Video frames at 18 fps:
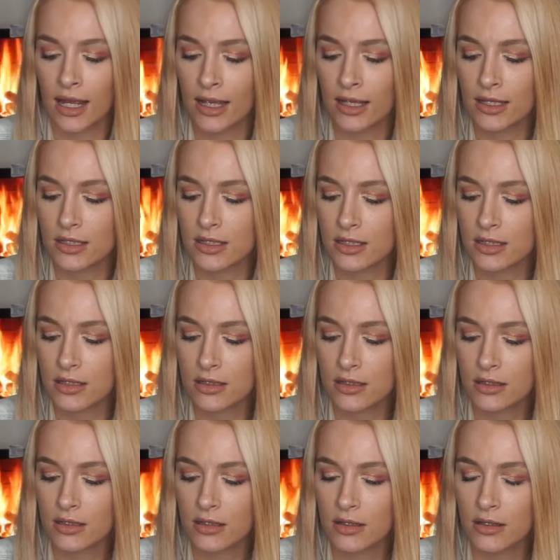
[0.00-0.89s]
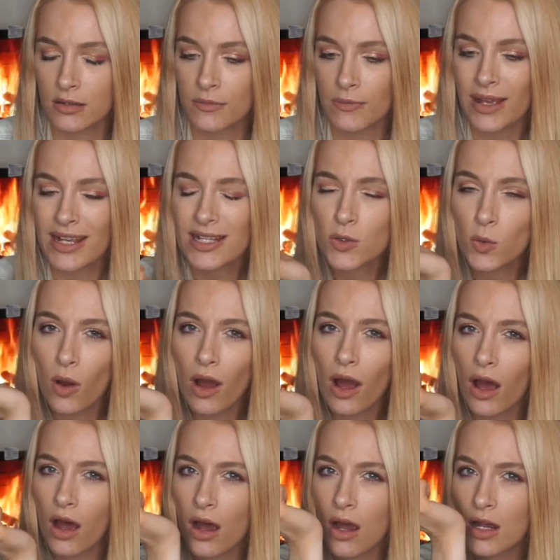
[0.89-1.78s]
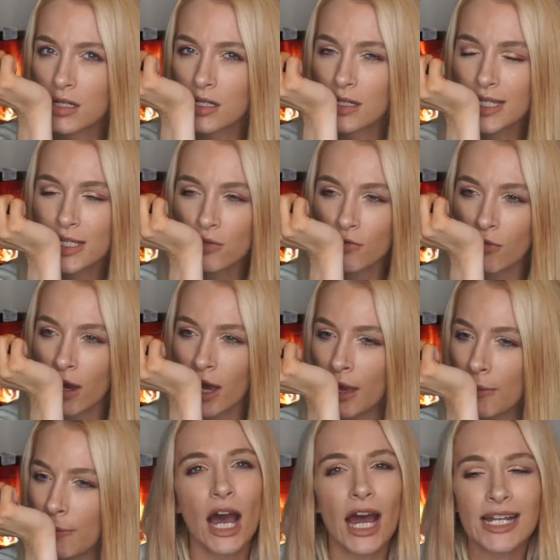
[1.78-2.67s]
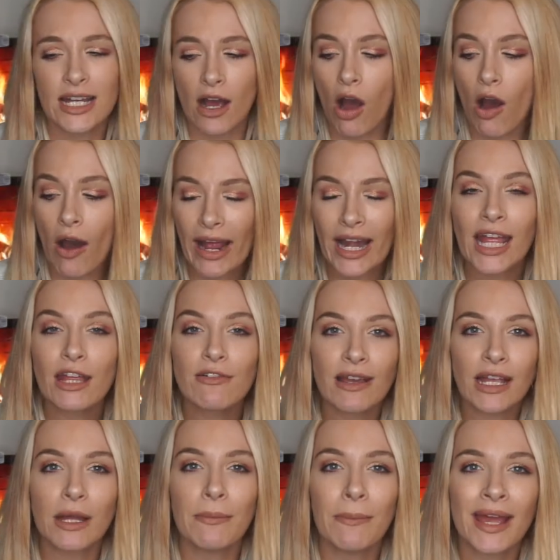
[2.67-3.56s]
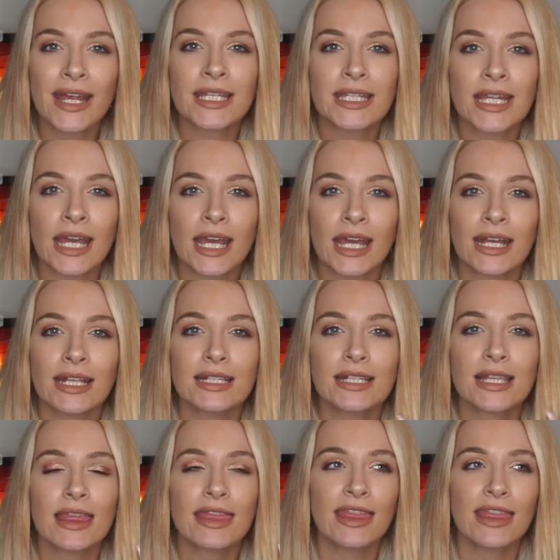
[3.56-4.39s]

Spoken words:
It's quite hard to describe. I'd highly recommend it.